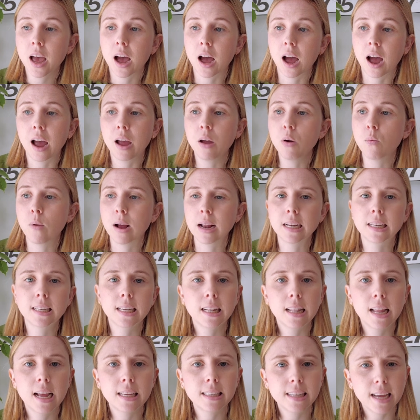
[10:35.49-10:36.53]
I went to
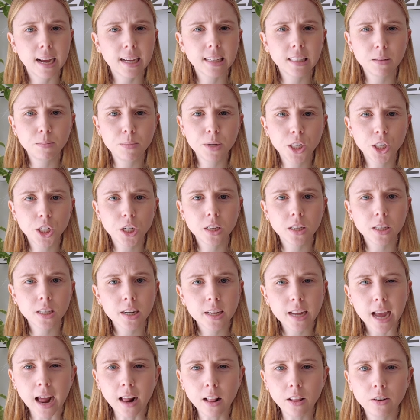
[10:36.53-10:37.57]
less exhibitions
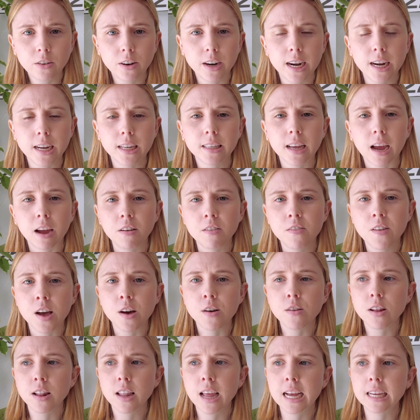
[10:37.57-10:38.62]
and galleries. I
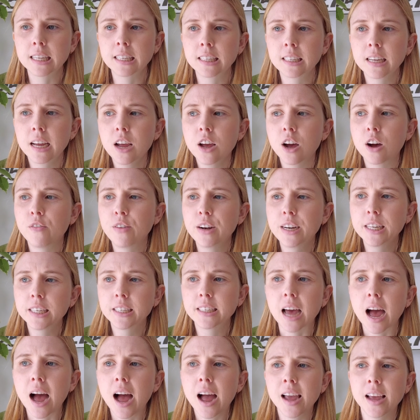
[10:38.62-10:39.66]
felt less of a
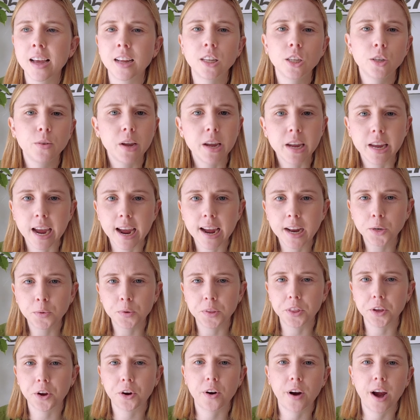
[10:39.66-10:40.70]
desire to engage
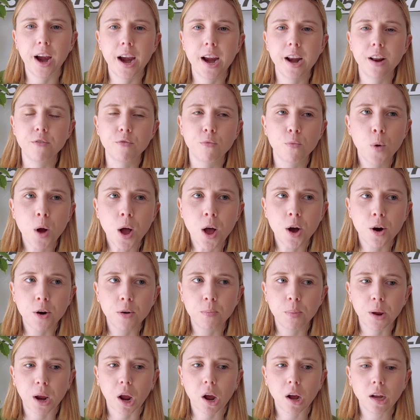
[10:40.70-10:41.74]
with the creative
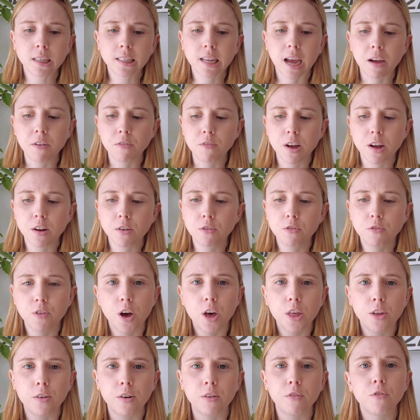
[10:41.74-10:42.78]
world because I felt
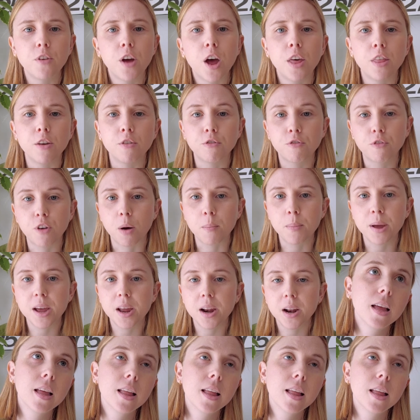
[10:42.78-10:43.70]
further and further from it.